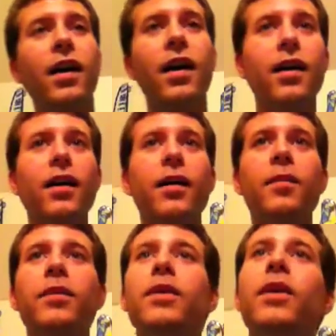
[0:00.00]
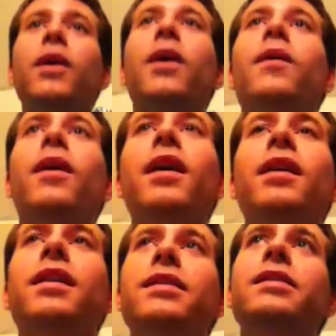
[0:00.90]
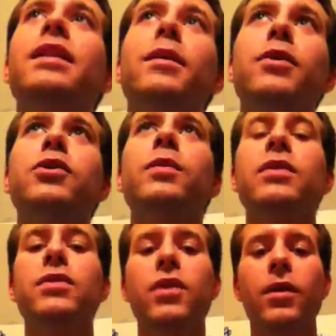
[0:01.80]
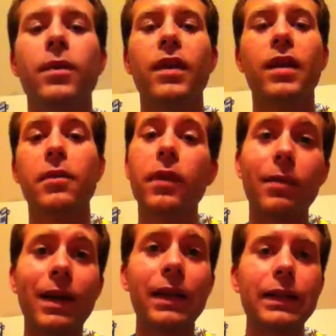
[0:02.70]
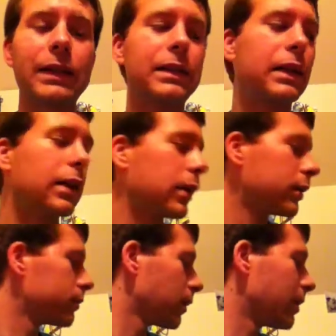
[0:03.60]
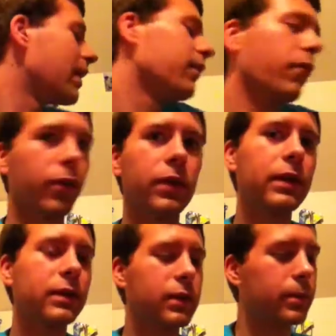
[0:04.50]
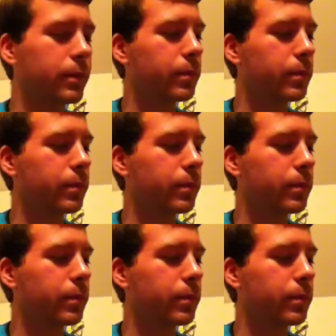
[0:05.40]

Alright, let's see, what should we start with? I didn't really make a list here. I'm going to have a little list.